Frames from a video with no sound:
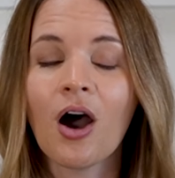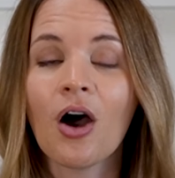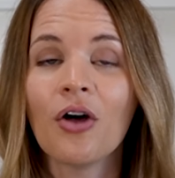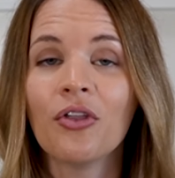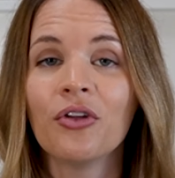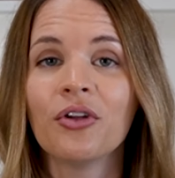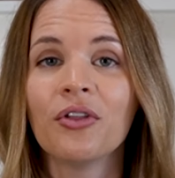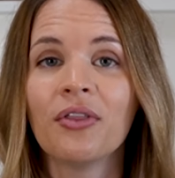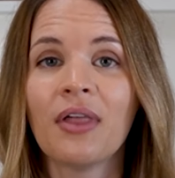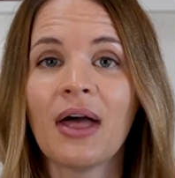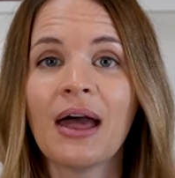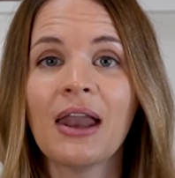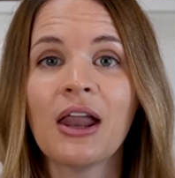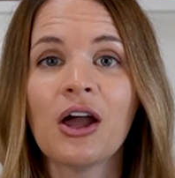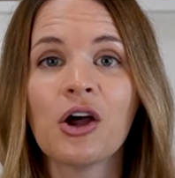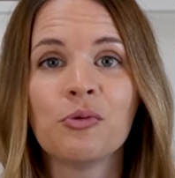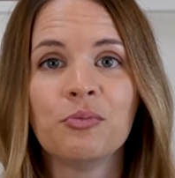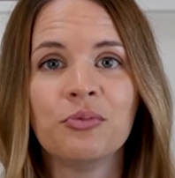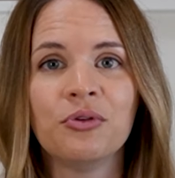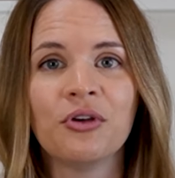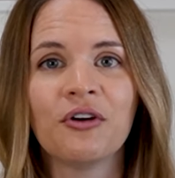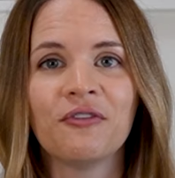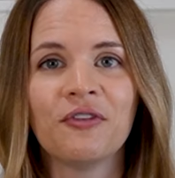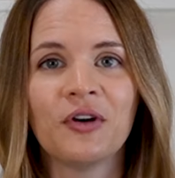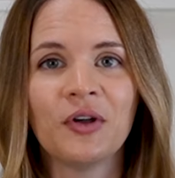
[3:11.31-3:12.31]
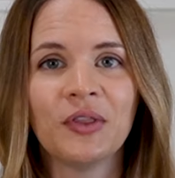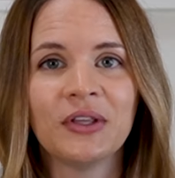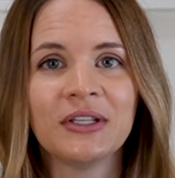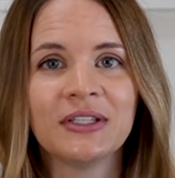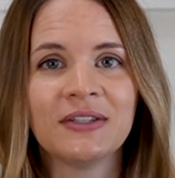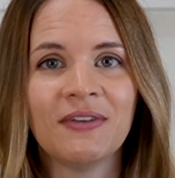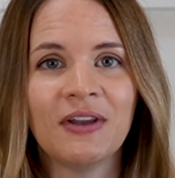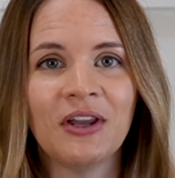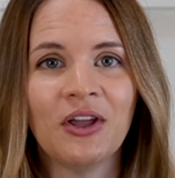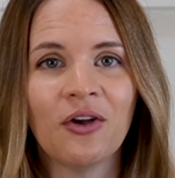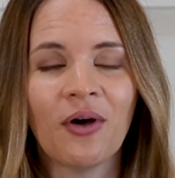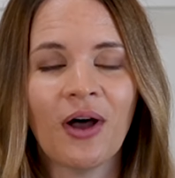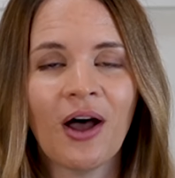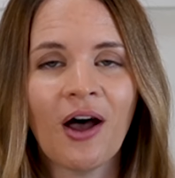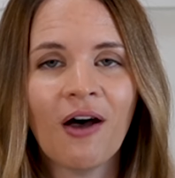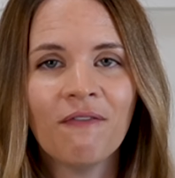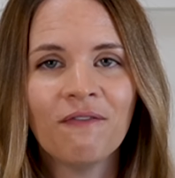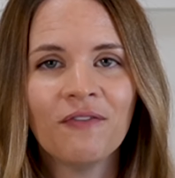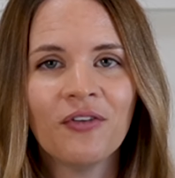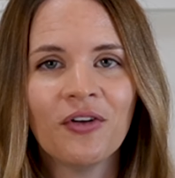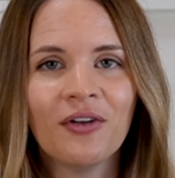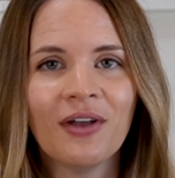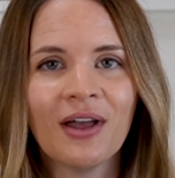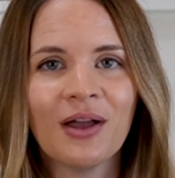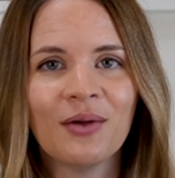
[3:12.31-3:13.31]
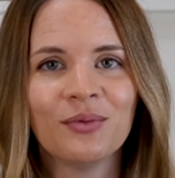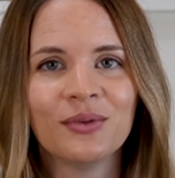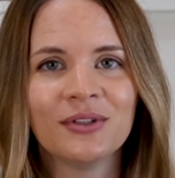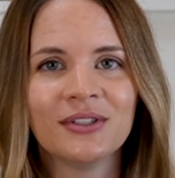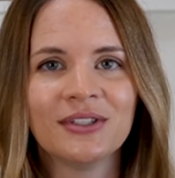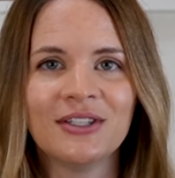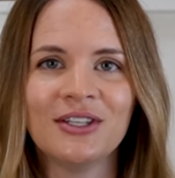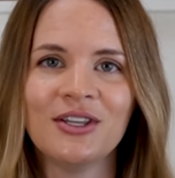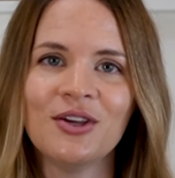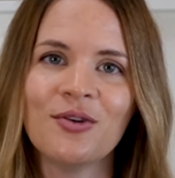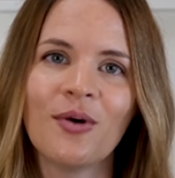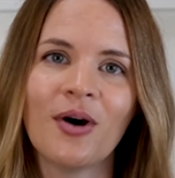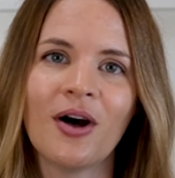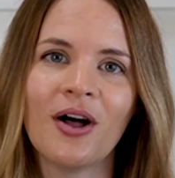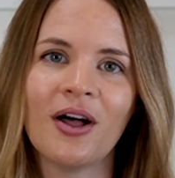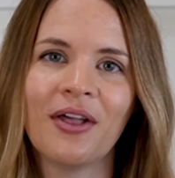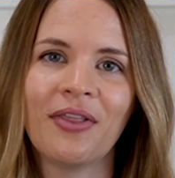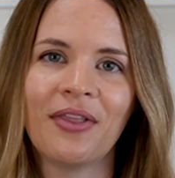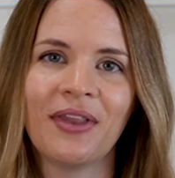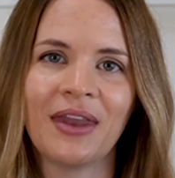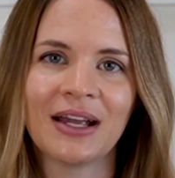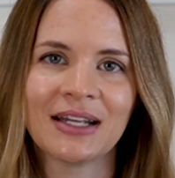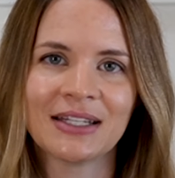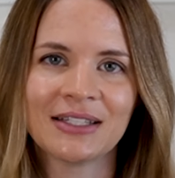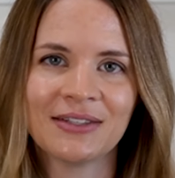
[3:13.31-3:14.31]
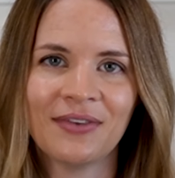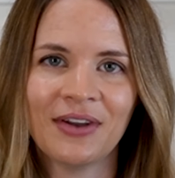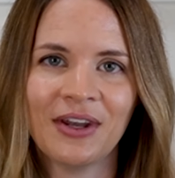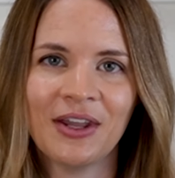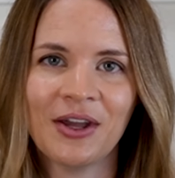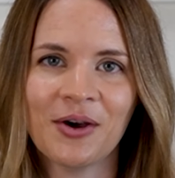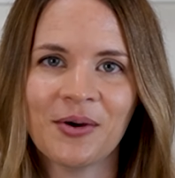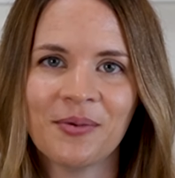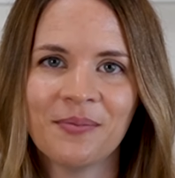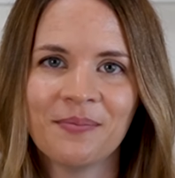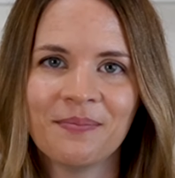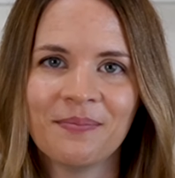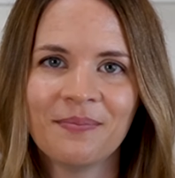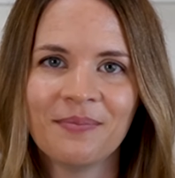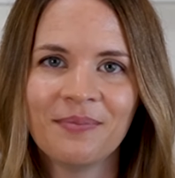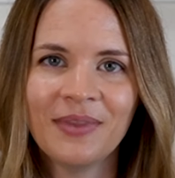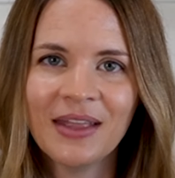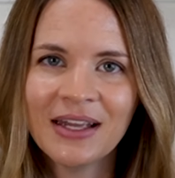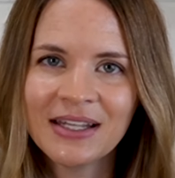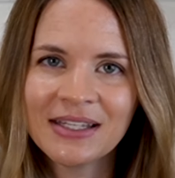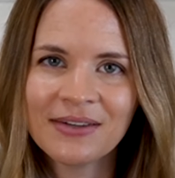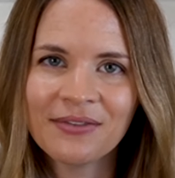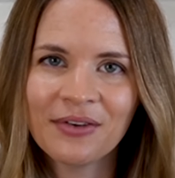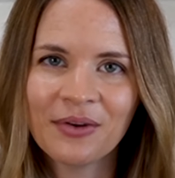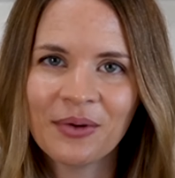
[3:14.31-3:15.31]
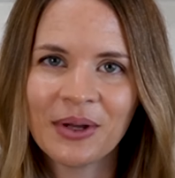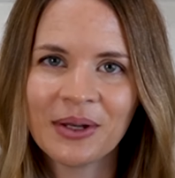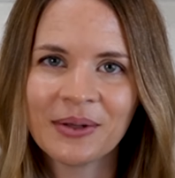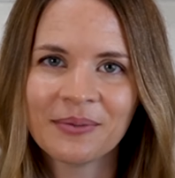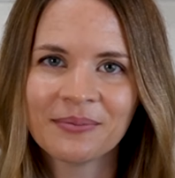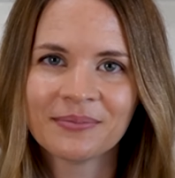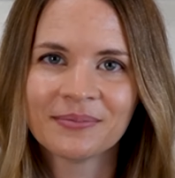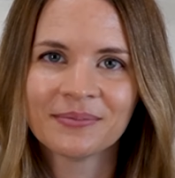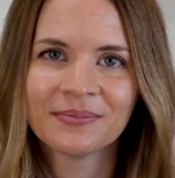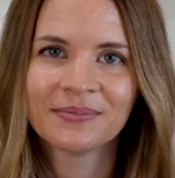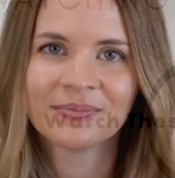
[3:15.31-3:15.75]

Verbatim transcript: Other than that, I hope you all found this video helpful, and we'll see you all in the next video. Thanks, everyone.